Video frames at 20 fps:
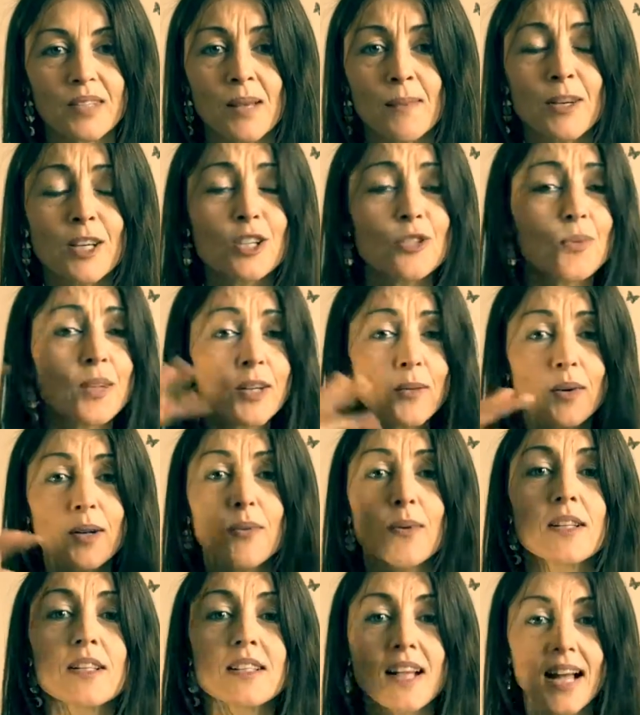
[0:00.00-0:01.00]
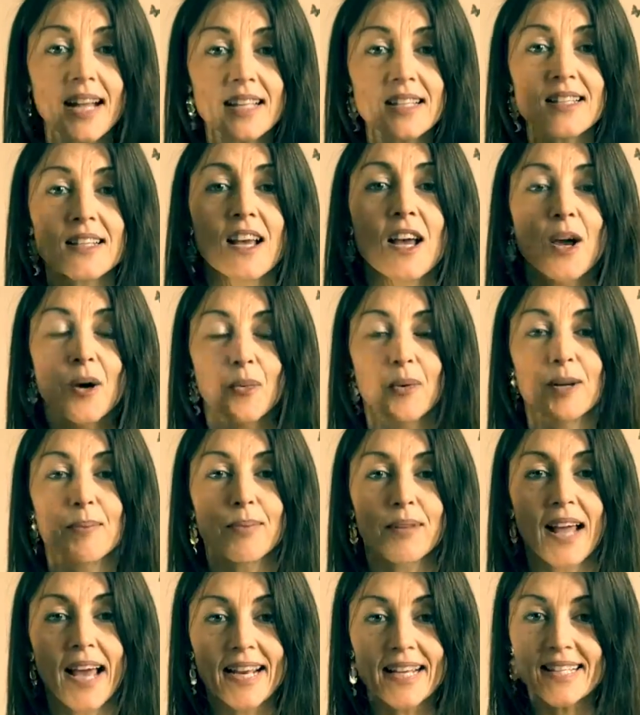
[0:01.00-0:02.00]
because when
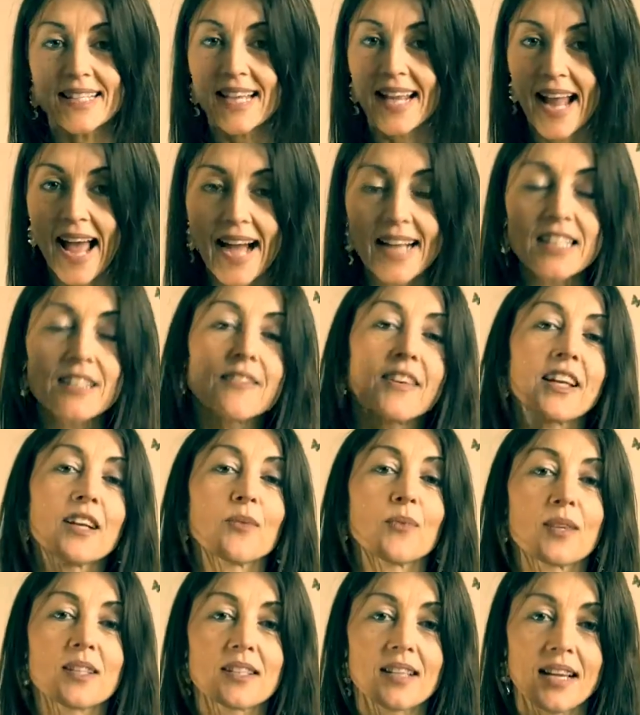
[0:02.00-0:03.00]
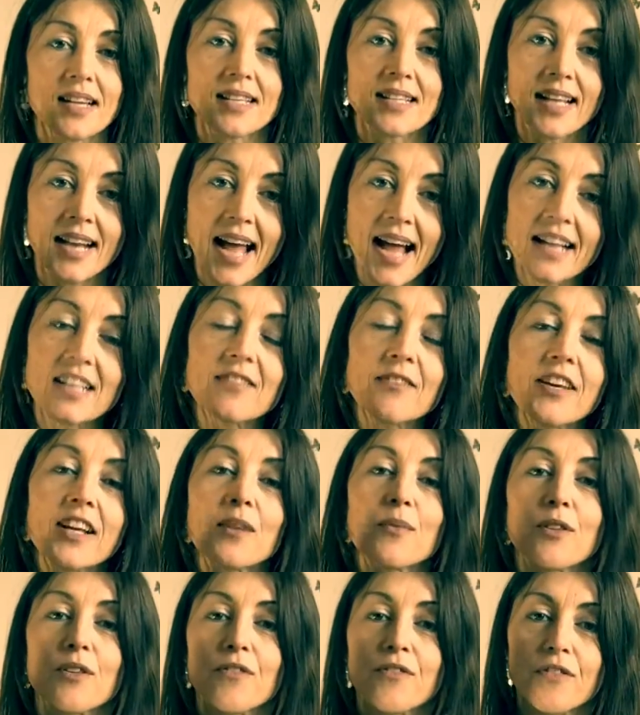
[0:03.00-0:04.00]
planets get activated, when signs get
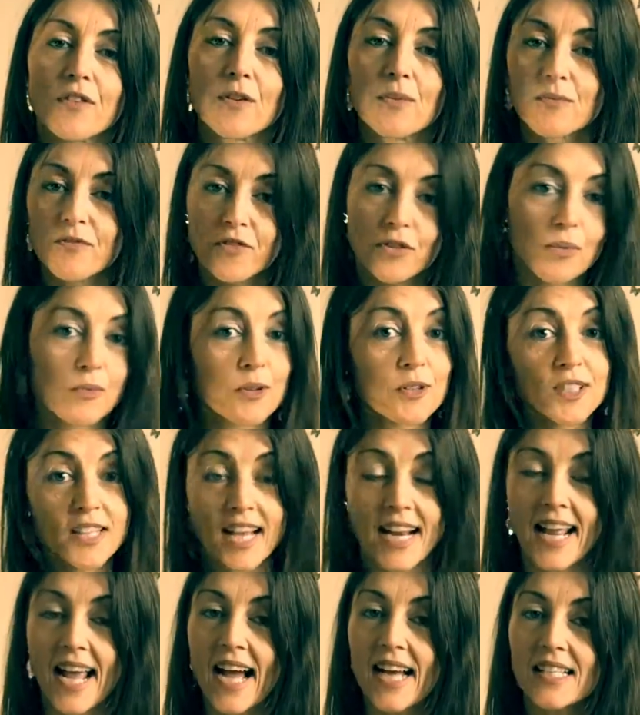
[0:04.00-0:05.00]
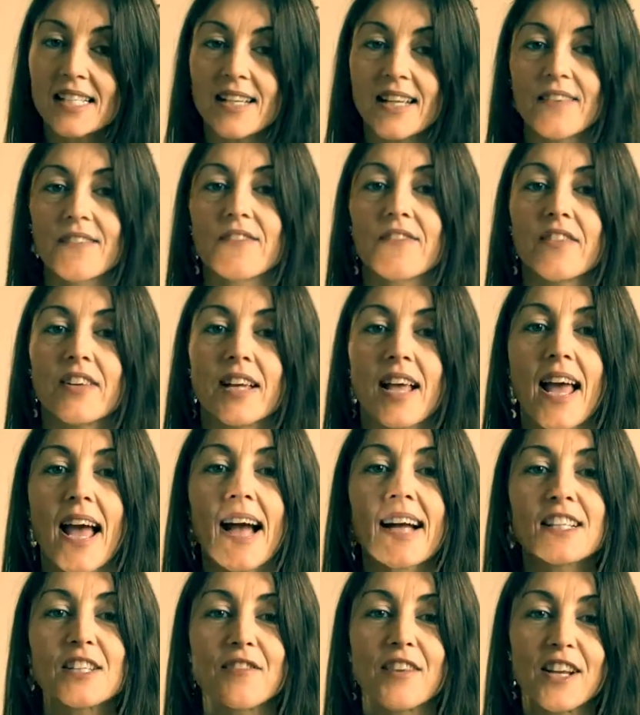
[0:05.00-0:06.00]
activated, when the full moon's getting
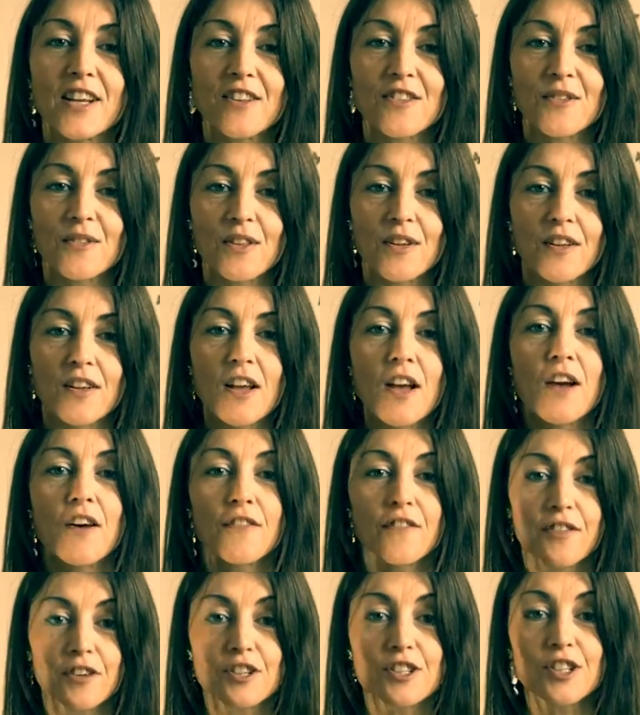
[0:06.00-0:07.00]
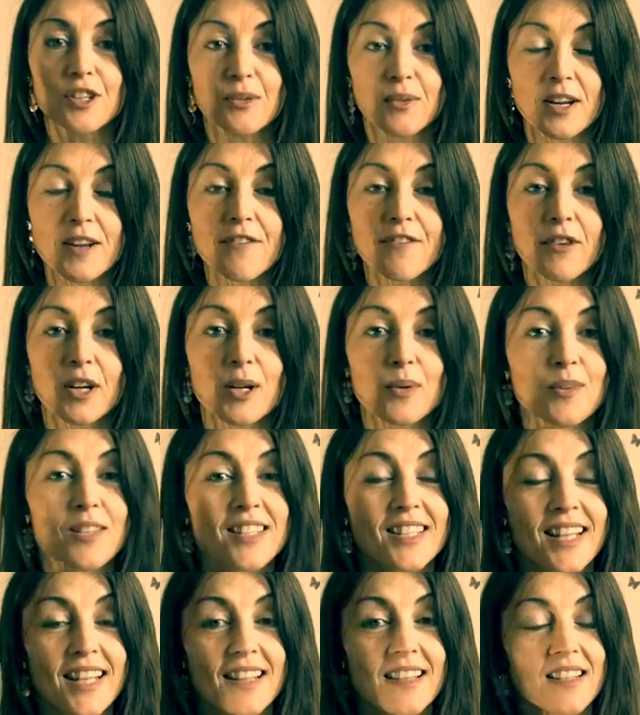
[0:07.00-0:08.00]
activated through the first degree
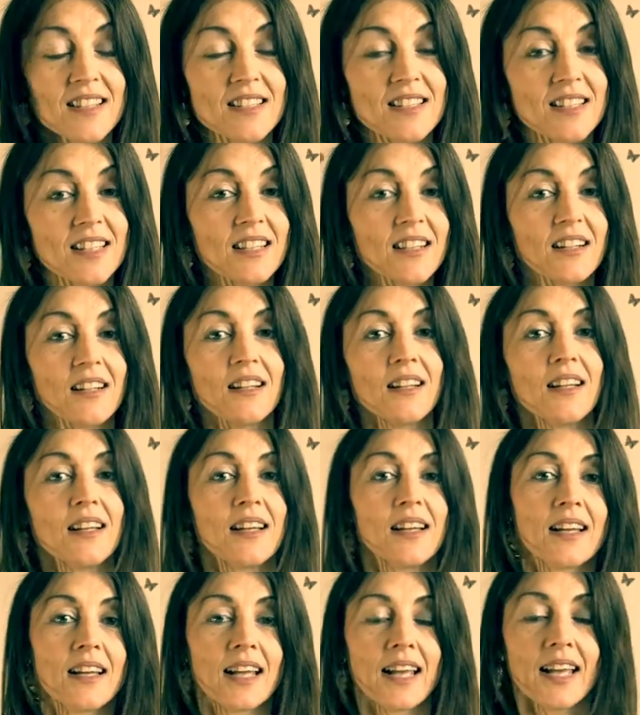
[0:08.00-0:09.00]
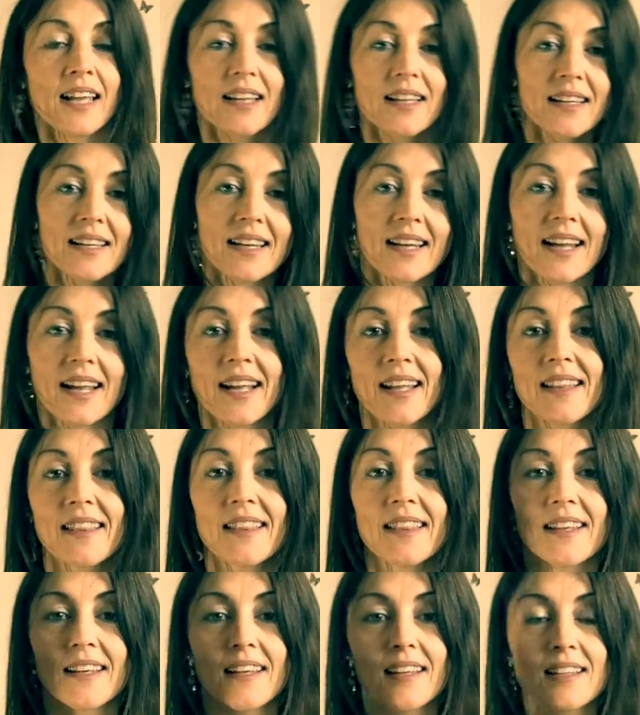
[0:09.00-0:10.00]
frequency, still in
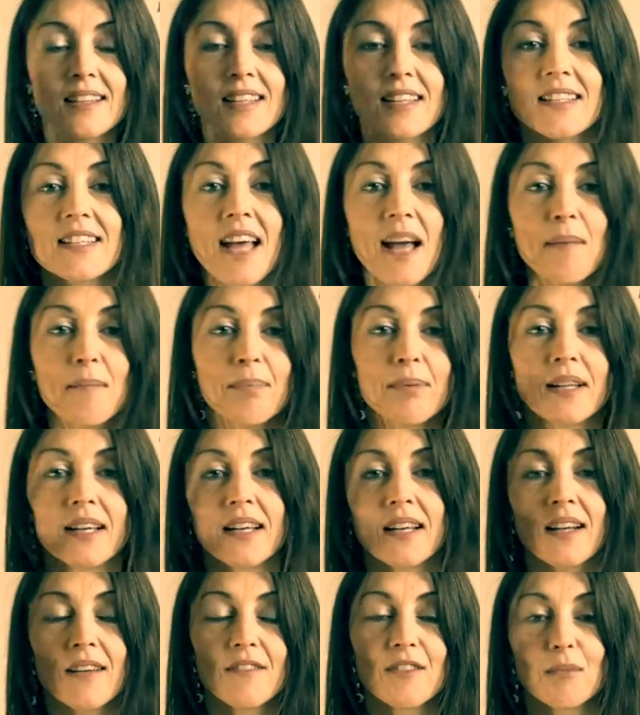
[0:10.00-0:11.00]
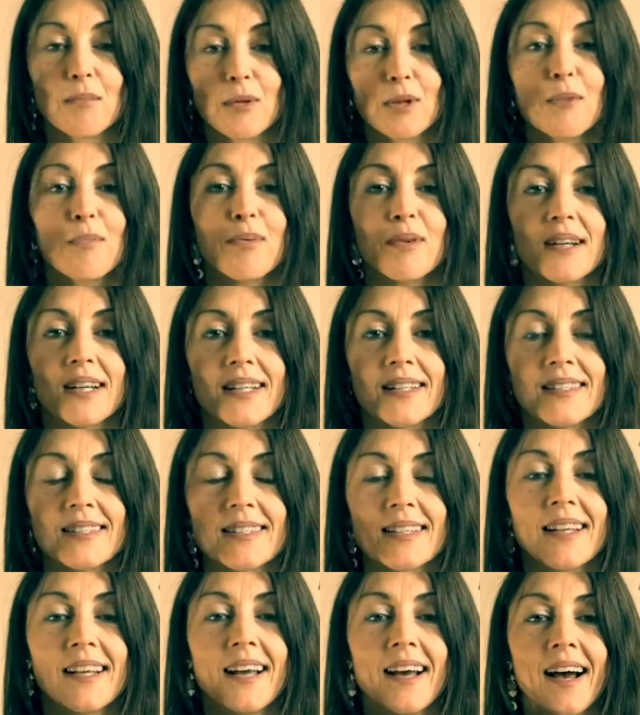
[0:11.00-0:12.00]
the template of the blueprint,